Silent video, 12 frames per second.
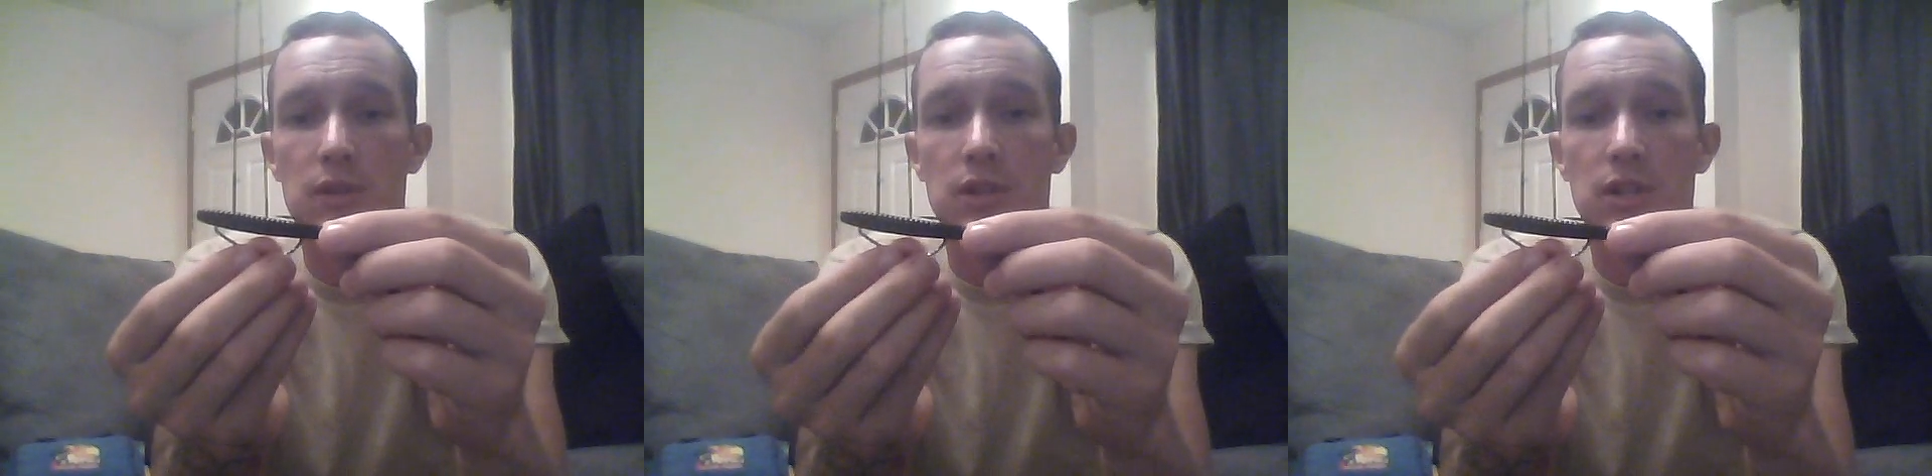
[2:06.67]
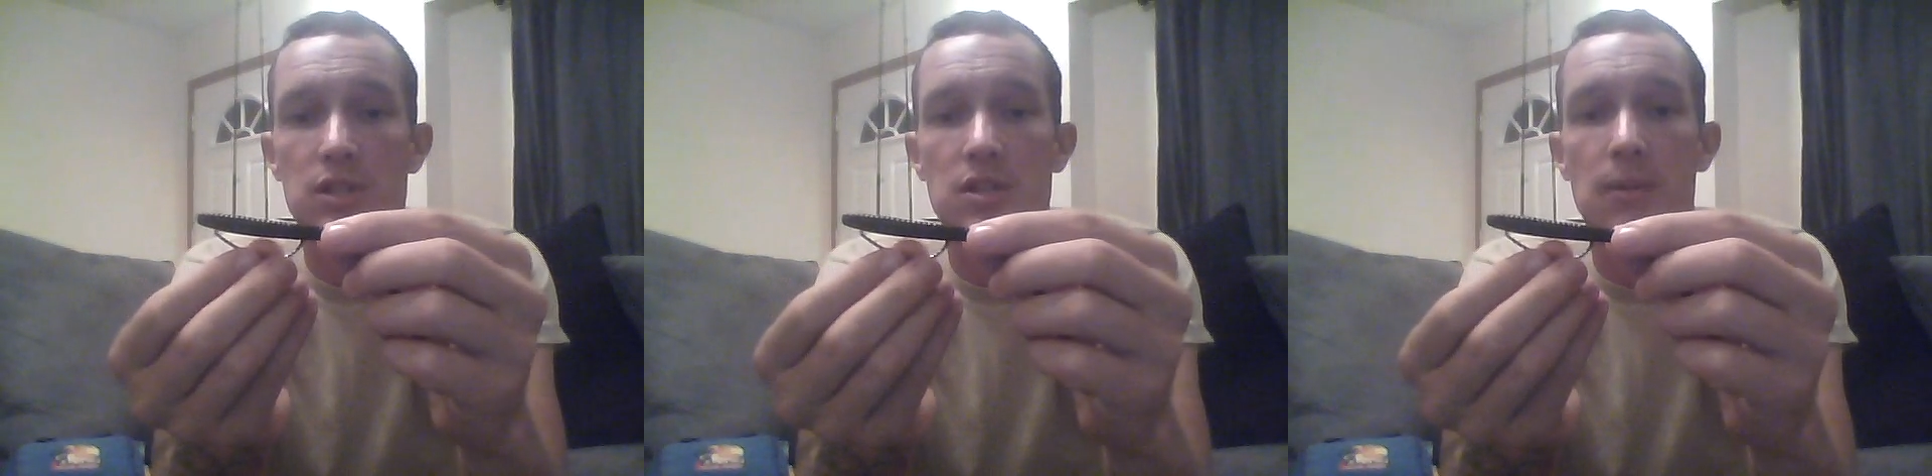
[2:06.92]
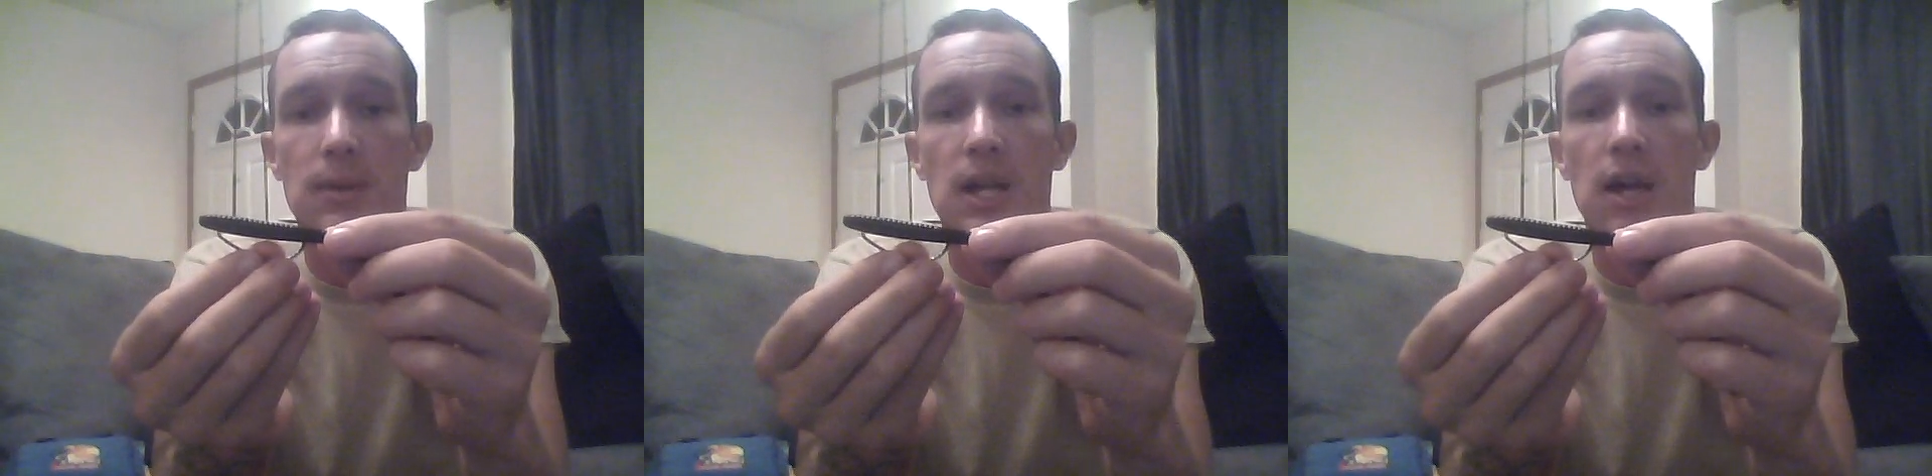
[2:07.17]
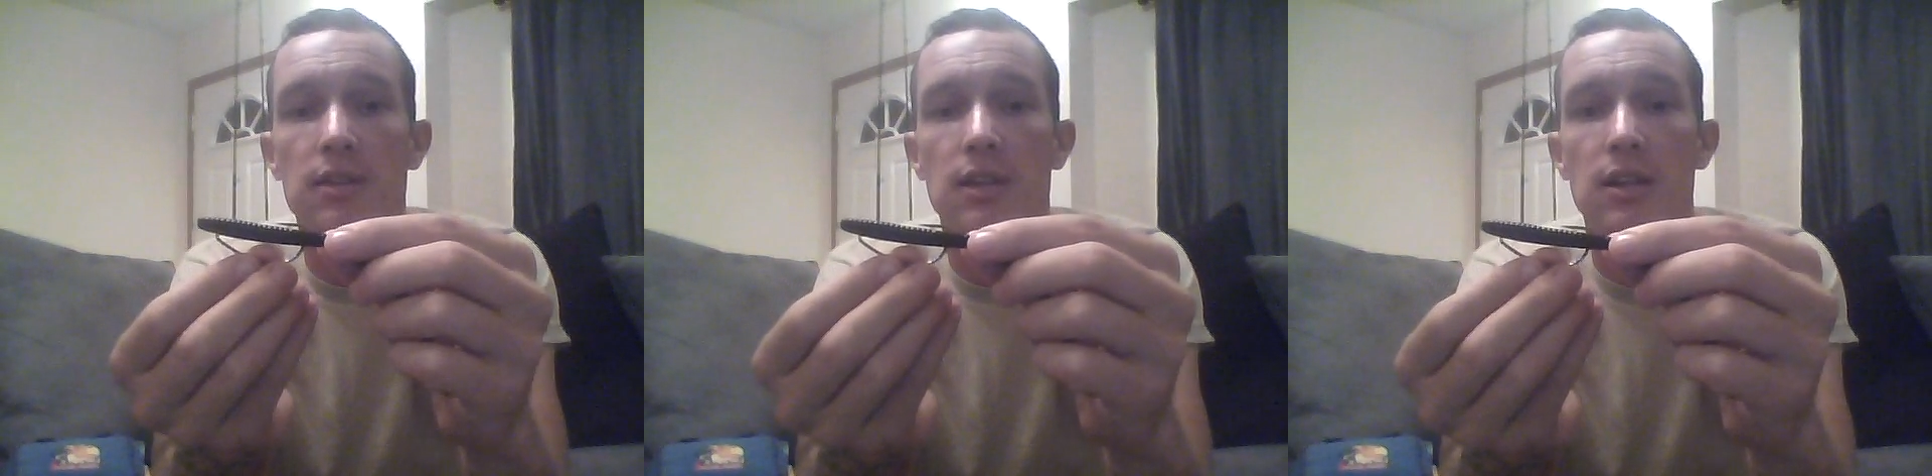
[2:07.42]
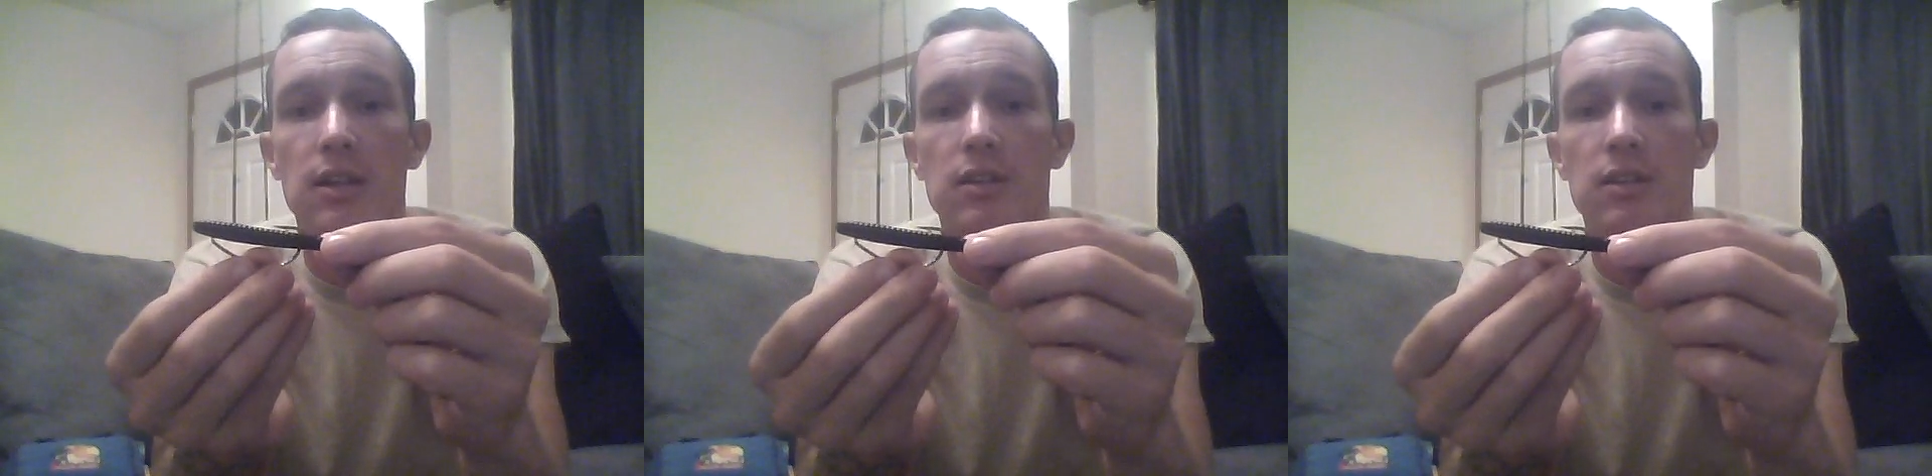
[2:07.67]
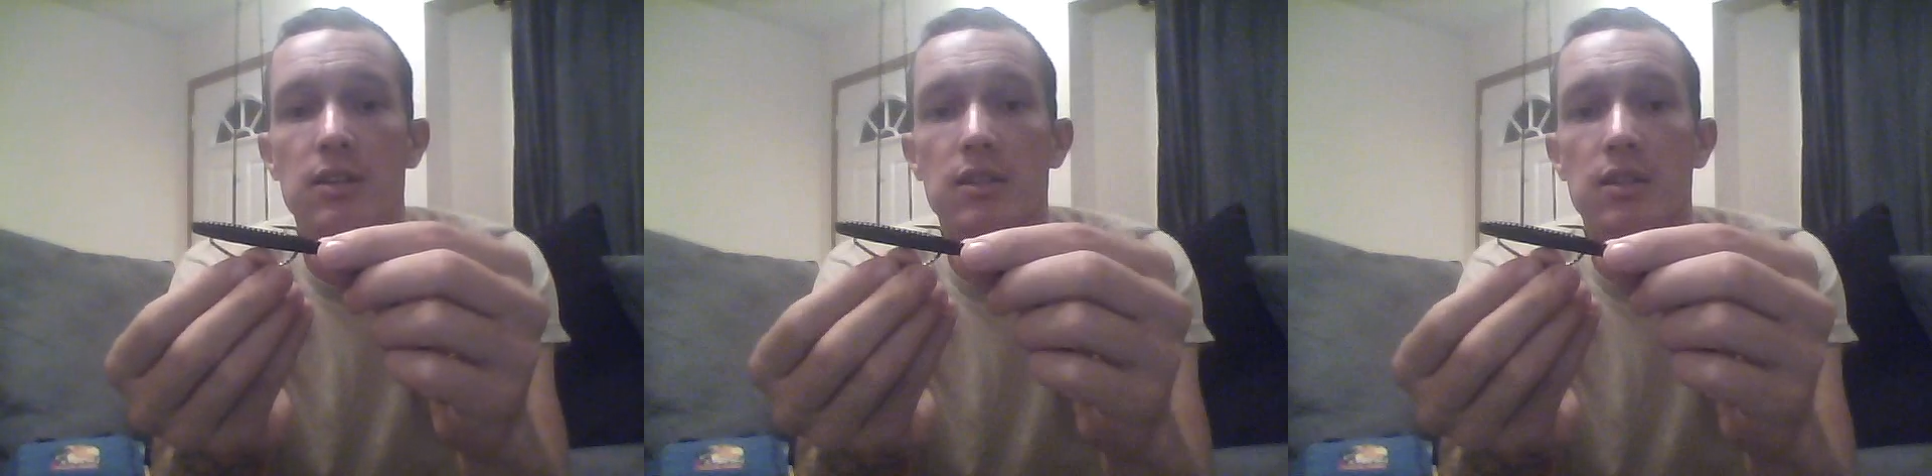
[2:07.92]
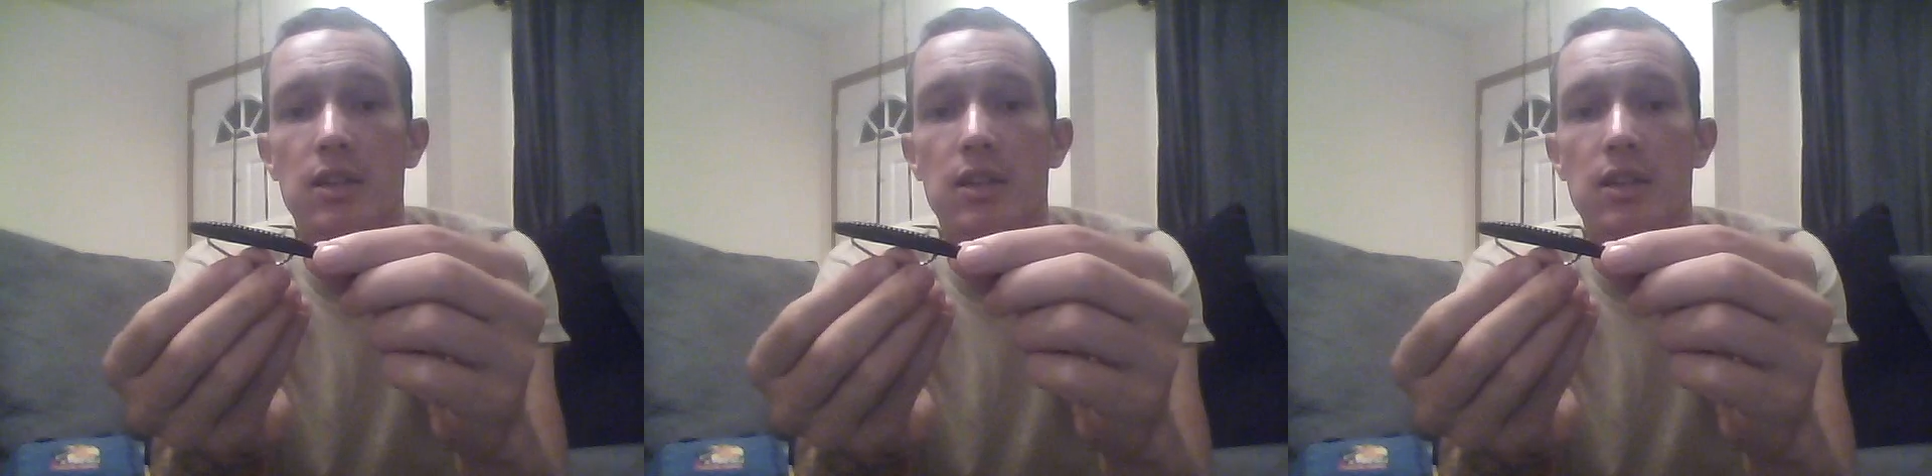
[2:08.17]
your hook's coming out there,